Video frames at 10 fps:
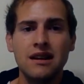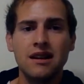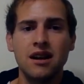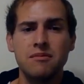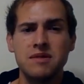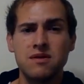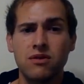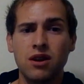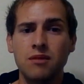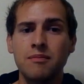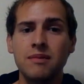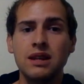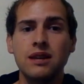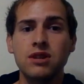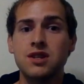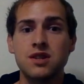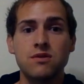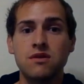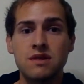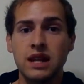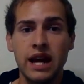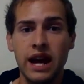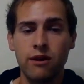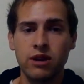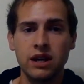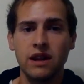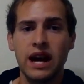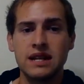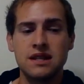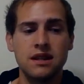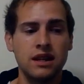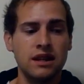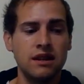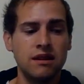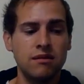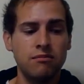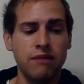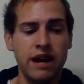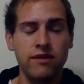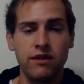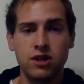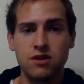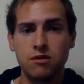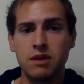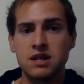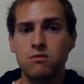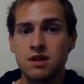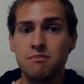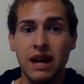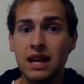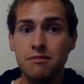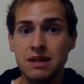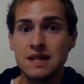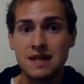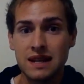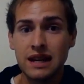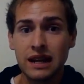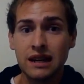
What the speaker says: comes from, even just today I realized that my favorite toothpaste was making me sick,